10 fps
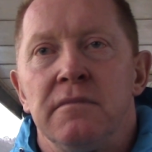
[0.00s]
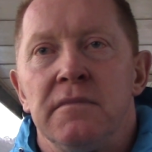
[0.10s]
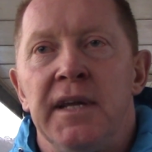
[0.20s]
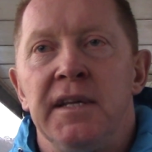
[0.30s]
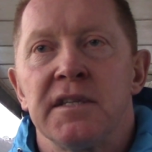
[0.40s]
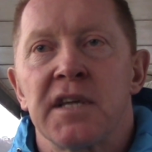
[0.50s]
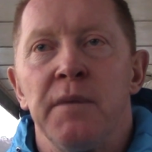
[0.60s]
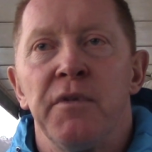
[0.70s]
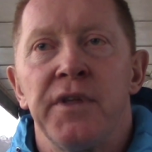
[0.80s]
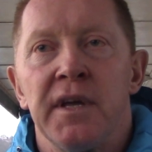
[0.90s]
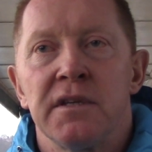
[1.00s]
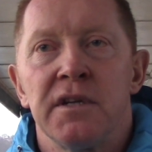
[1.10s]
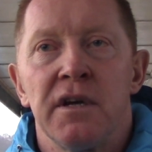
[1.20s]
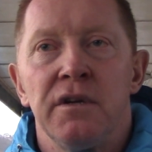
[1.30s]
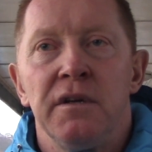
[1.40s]
And in the scheme of things,
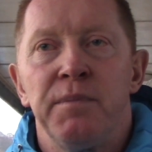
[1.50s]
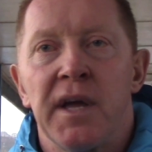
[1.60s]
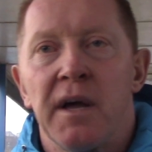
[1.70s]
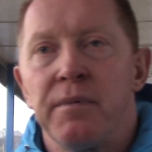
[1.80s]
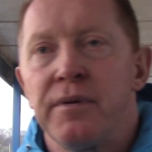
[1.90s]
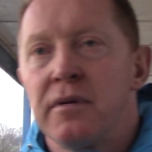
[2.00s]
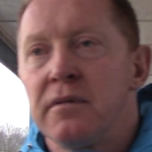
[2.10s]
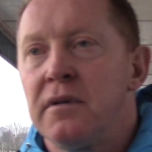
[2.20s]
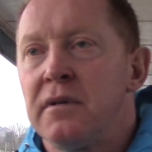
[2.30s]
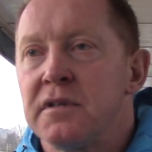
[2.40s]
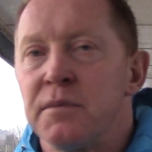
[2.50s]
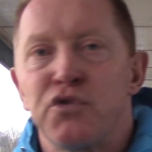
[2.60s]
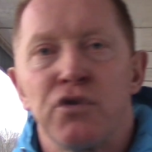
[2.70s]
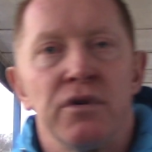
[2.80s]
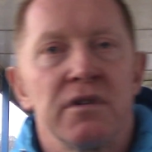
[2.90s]
you know, you pick up some
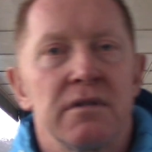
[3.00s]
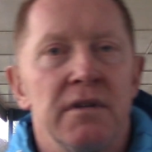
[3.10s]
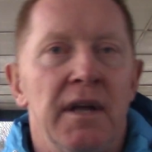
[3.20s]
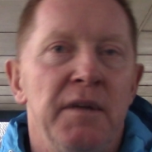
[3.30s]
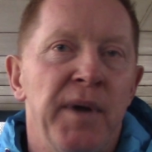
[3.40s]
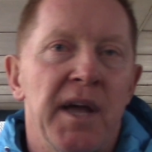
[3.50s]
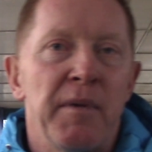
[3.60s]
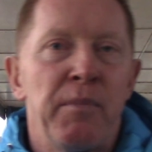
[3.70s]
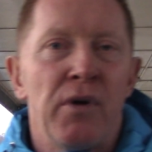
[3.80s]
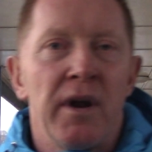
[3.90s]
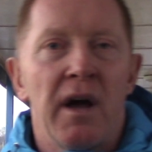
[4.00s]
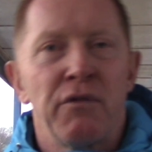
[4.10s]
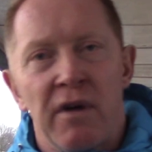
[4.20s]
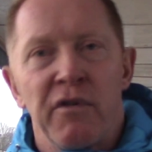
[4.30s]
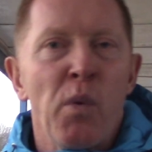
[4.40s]
draws, yeah, you pick up a point. I'd
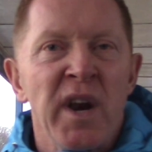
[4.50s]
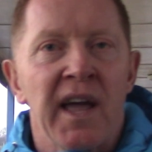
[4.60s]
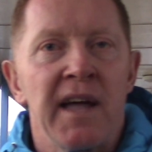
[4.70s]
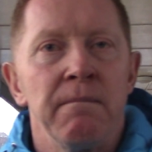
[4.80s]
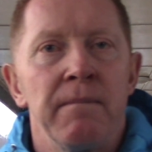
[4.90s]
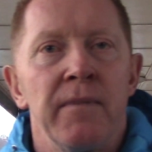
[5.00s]
rather win a game.